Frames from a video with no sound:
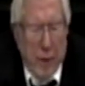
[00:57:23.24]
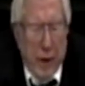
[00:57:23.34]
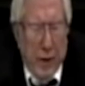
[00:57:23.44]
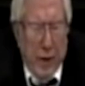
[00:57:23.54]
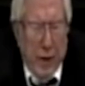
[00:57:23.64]

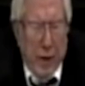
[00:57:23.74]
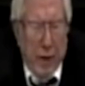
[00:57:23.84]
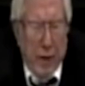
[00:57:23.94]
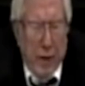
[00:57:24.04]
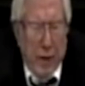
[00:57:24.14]
this,
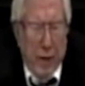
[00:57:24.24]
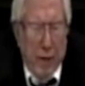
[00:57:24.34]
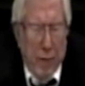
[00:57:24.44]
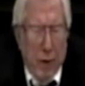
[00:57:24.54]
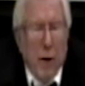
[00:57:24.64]
uh, uh, so
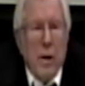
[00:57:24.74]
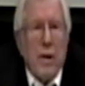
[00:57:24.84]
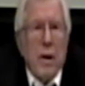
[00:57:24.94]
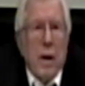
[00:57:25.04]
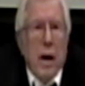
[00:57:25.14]
the
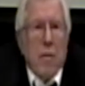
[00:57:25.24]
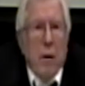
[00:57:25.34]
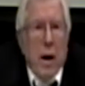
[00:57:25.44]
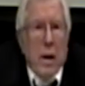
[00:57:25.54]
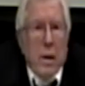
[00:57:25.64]
workers did not
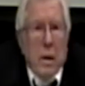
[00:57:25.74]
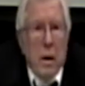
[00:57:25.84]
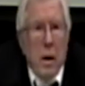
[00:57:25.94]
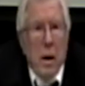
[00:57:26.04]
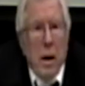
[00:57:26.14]
rise,
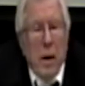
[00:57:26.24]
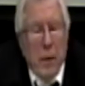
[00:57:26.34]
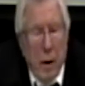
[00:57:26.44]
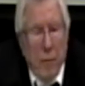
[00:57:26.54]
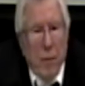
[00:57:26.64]

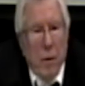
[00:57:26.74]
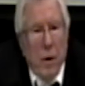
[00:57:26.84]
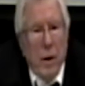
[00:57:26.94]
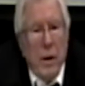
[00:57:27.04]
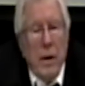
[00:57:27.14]
and
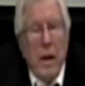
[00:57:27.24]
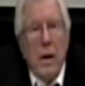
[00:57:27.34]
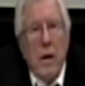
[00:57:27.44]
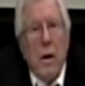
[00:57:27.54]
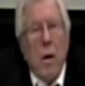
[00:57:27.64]
therefore it
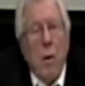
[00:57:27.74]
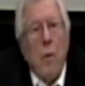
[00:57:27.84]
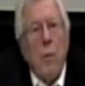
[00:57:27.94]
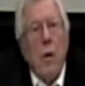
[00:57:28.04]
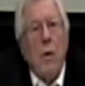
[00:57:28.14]
needed a
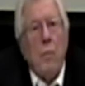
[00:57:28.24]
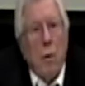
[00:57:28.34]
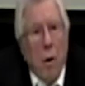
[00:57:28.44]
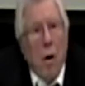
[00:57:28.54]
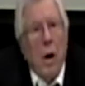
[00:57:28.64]
whole world
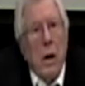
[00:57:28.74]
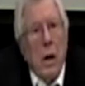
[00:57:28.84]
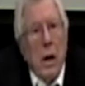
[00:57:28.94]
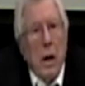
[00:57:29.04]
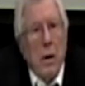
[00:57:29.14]
war
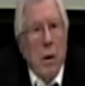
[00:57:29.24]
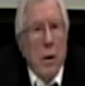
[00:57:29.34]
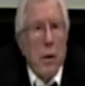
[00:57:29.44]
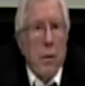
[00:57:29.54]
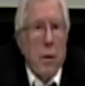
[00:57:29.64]
in
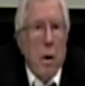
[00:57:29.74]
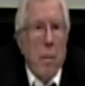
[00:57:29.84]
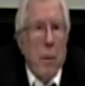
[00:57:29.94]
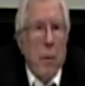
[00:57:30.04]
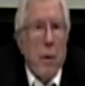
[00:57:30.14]
order to
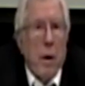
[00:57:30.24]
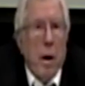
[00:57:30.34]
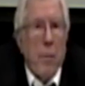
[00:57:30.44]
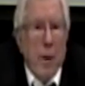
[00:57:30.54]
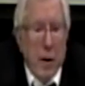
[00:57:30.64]
come,
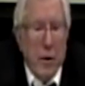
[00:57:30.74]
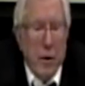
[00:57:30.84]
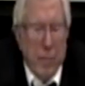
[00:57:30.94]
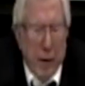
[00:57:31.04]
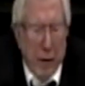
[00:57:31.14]
overcome
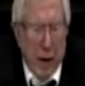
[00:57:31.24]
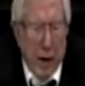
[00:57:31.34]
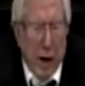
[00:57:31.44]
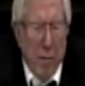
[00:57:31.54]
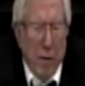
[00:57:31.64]
fascism at that
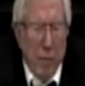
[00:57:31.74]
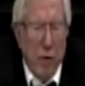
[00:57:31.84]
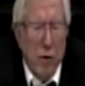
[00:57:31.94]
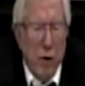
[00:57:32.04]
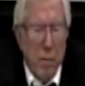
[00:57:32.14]
time. And we
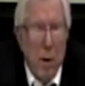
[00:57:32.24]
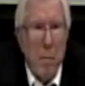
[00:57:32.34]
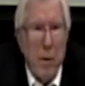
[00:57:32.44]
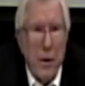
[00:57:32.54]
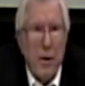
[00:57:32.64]
should
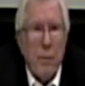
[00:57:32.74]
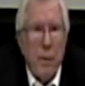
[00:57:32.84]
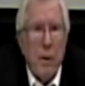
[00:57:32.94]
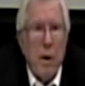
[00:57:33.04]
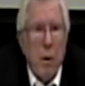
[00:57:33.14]
remember this
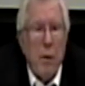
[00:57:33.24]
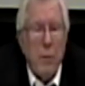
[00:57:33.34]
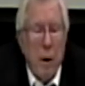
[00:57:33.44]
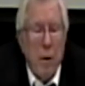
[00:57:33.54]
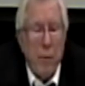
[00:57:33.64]
when we go
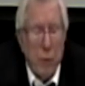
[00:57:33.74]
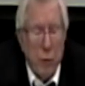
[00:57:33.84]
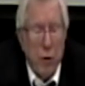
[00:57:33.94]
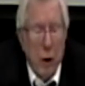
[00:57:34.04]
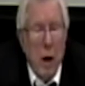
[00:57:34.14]
into our
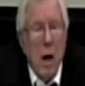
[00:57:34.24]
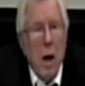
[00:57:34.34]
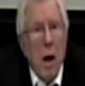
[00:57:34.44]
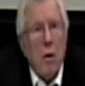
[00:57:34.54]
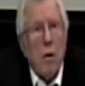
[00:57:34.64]
future,
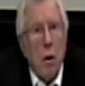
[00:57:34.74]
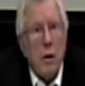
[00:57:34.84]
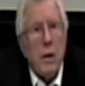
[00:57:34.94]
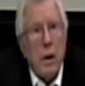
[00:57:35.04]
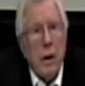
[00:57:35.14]
how
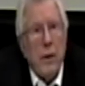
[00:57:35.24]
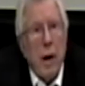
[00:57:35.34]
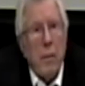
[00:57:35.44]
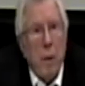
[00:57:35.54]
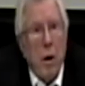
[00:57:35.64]
costly
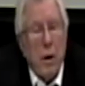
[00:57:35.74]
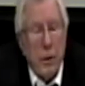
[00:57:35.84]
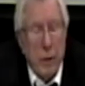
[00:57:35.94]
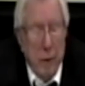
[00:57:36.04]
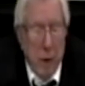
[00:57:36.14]
that was.